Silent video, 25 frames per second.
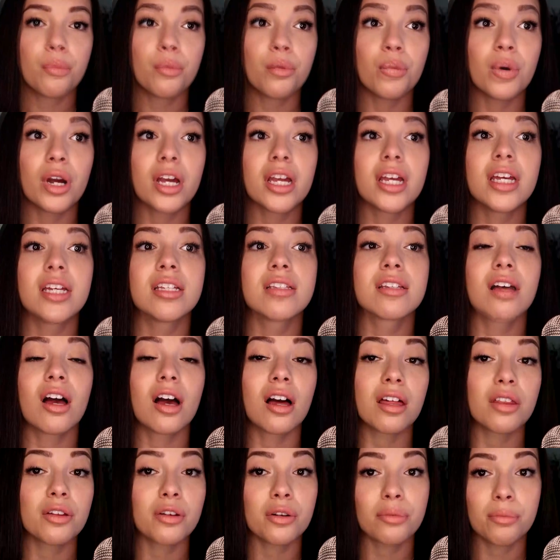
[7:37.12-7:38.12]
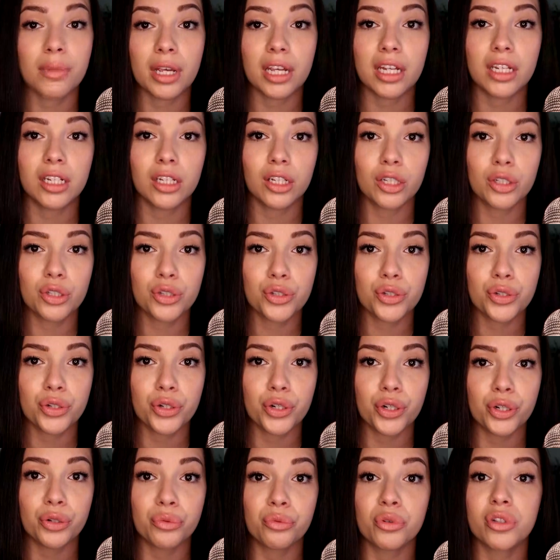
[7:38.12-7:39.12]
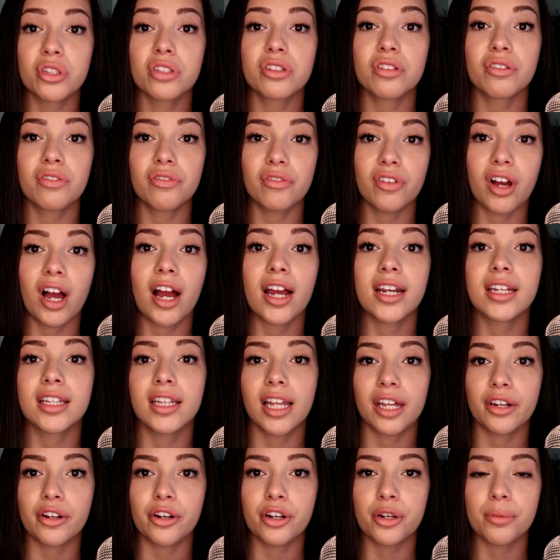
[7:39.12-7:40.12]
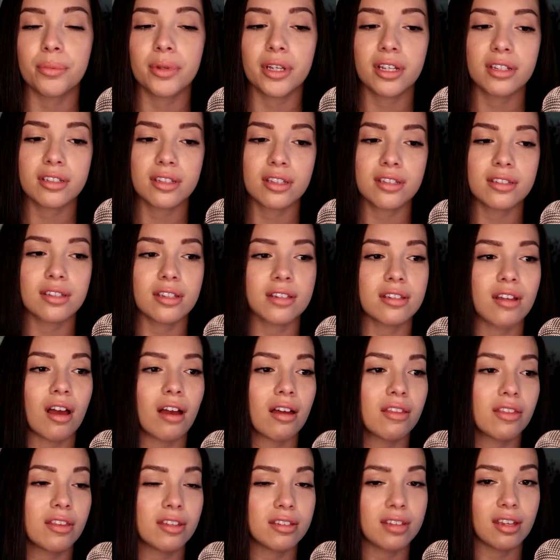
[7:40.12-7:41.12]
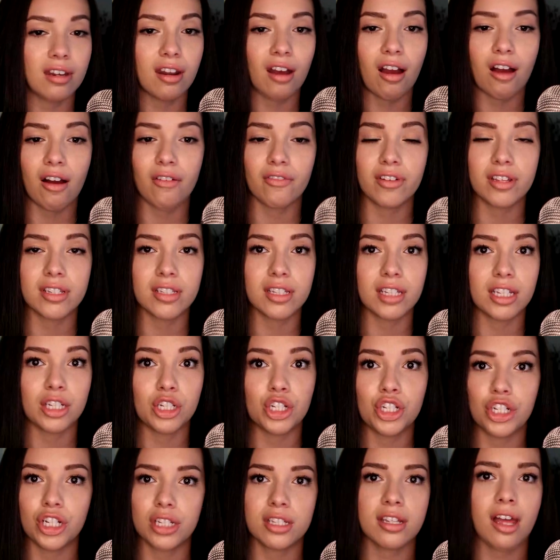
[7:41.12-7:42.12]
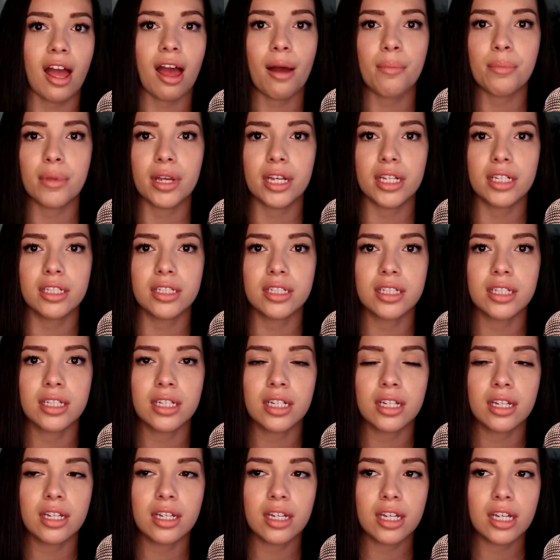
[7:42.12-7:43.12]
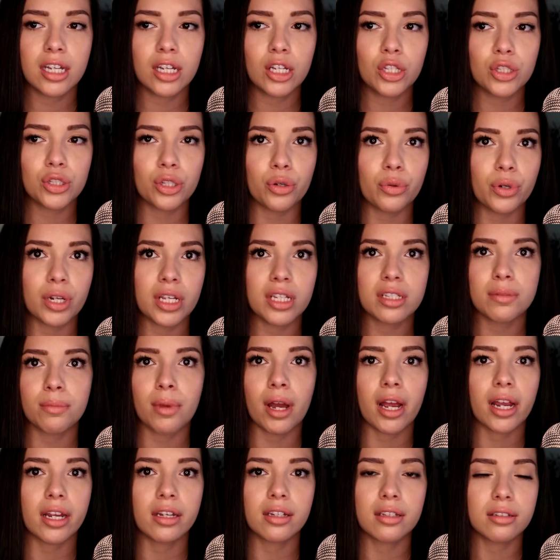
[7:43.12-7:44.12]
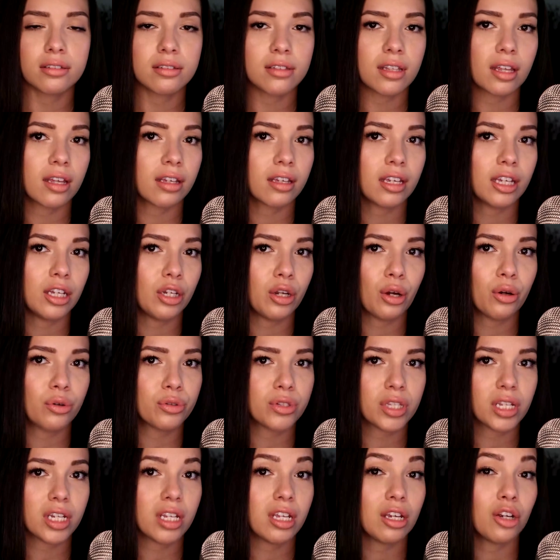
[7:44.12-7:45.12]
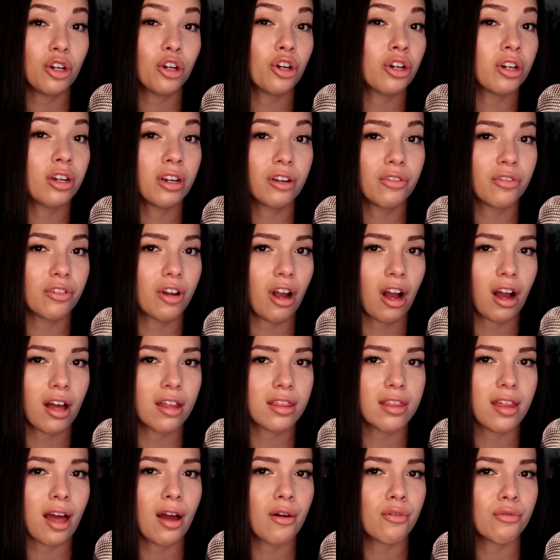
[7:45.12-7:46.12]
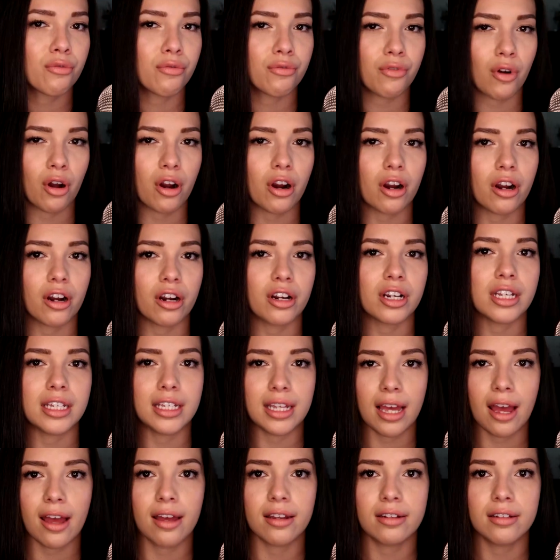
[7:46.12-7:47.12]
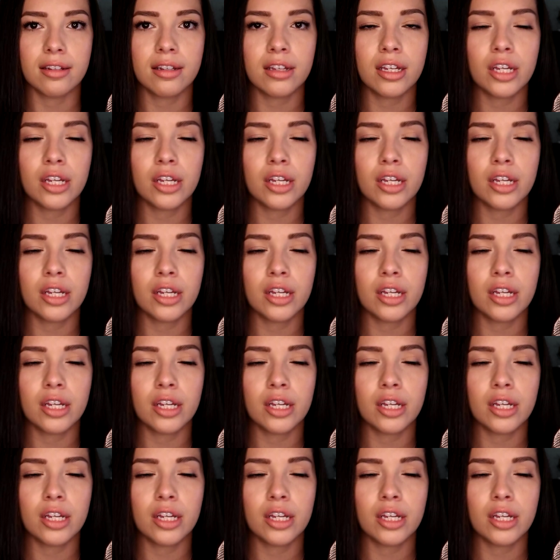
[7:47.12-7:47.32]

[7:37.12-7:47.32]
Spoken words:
But his other main concern was to find Leonard, because this had obviously just happened. So in his mind, he's like, he knows that he couldn't have gone that far yet.